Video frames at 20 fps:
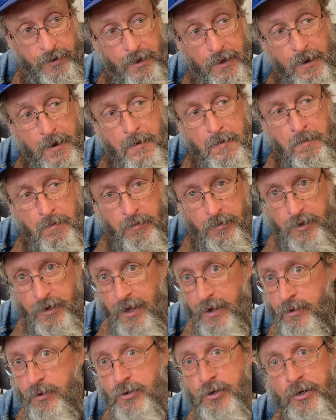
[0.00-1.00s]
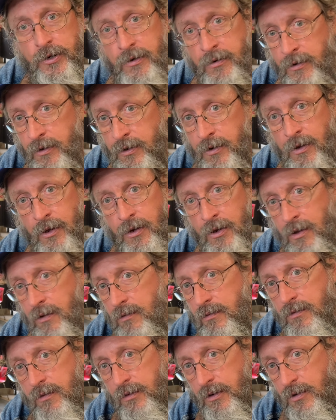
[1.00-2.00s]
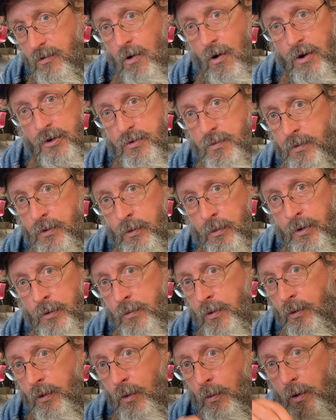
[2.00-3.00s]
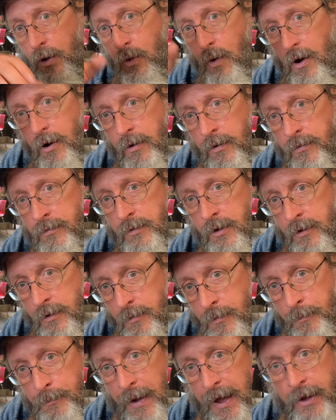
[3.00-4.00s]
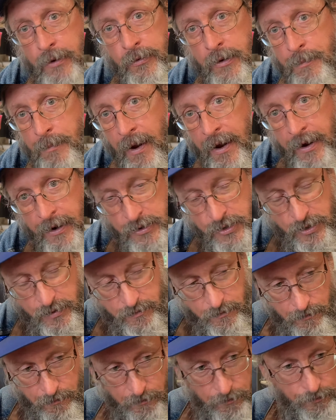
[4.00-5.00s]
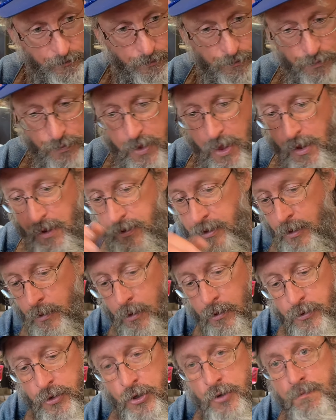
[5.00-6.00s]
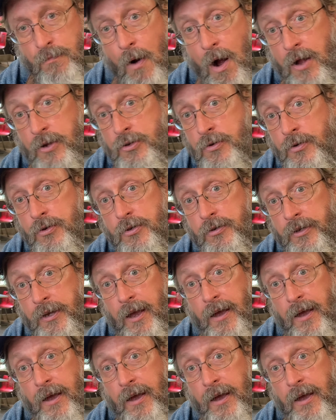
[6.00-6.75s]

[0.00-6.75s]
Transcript: it, the energy uh, cost would, would require uh, battery banks that are just monstrously